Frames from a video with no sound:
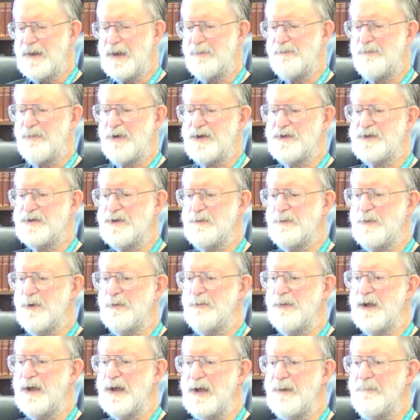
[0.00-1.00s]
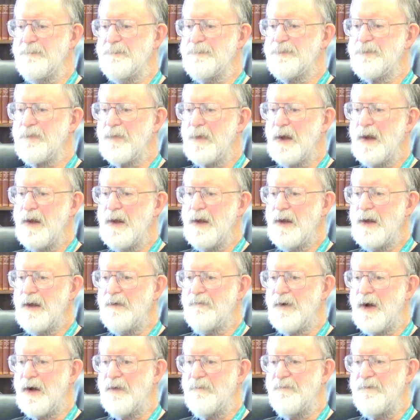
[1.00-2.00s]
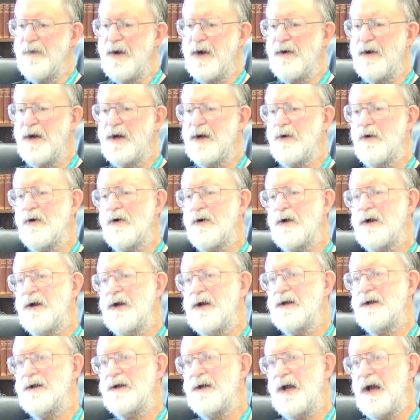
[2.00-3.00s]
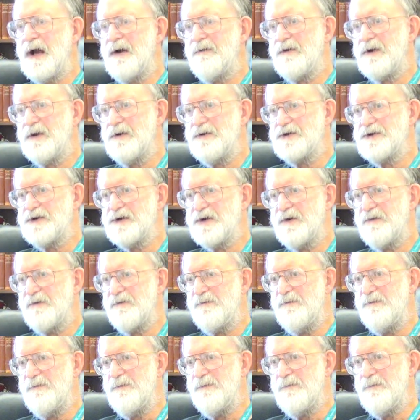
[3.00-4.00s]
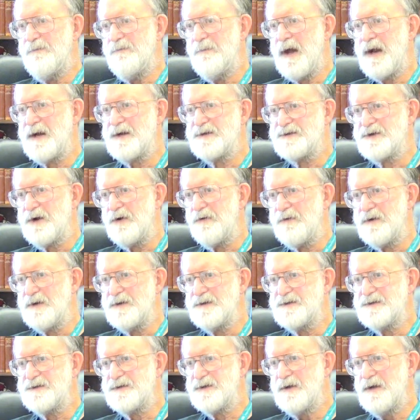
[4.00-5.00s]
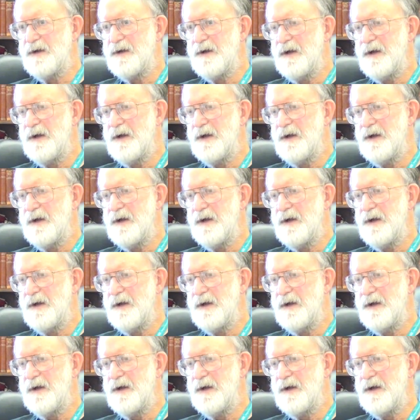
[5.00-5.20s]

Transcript: that presumably evolved very early in the evolution of metazoans,